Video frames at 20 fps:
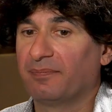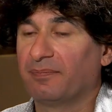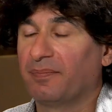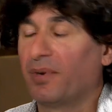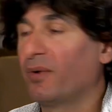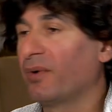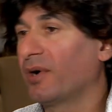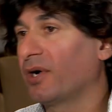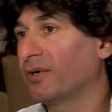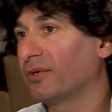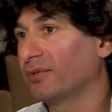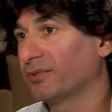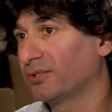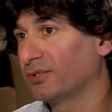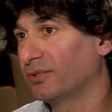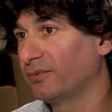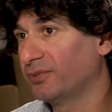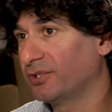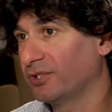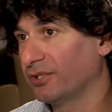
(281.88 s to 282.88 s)
power
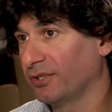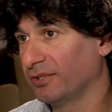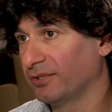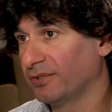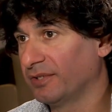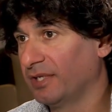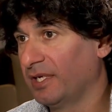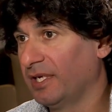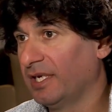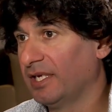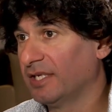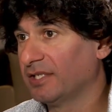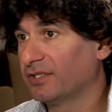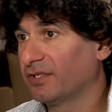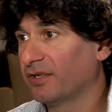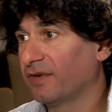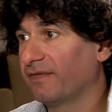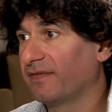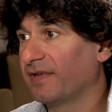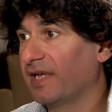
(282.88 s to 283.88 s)
consumption.
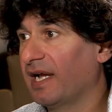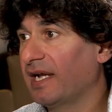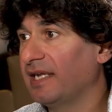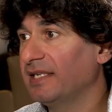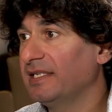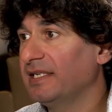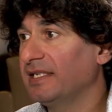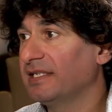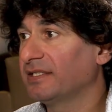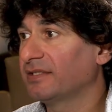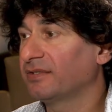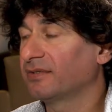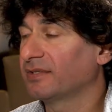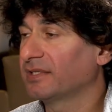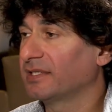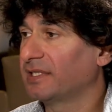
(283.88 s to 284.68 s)
So the idea is to